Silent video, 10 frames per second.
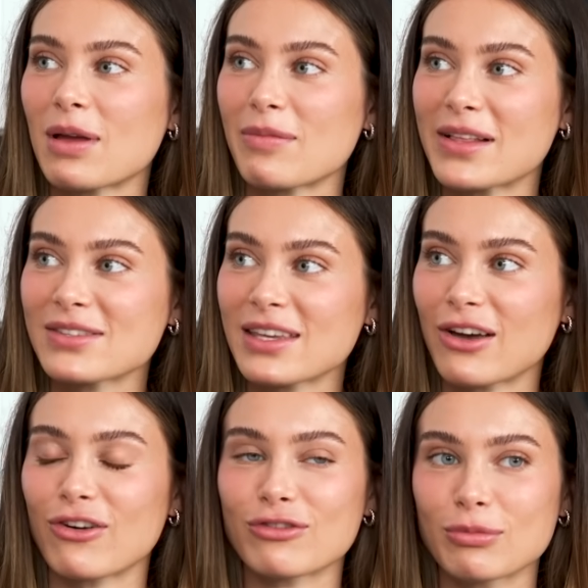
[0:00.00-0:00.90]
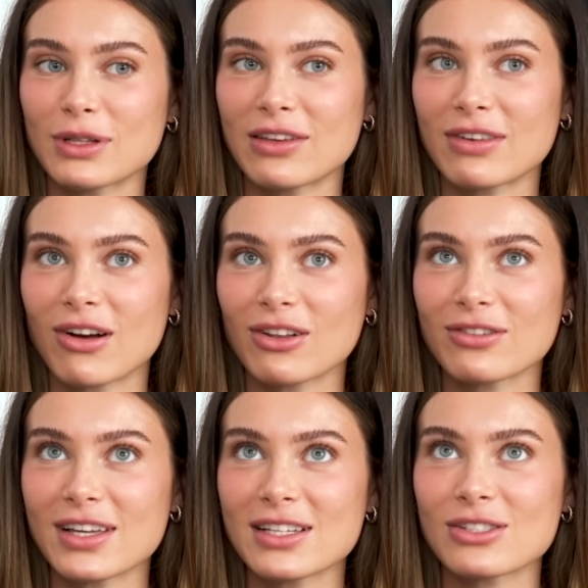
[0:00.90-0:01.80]
am I mentally ill for believing all
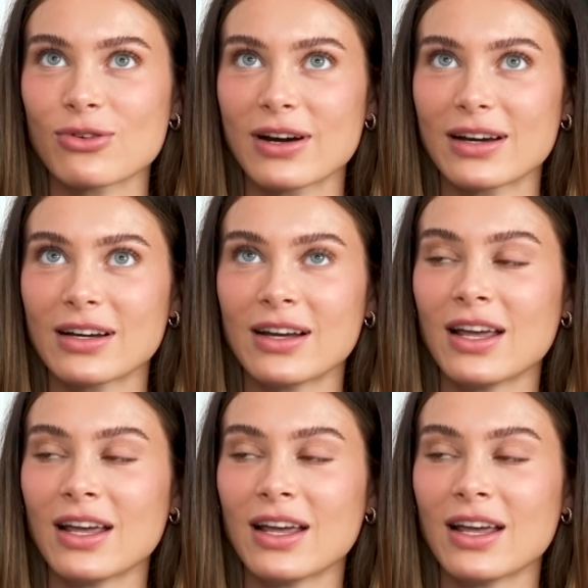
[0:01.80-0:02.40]
of this, or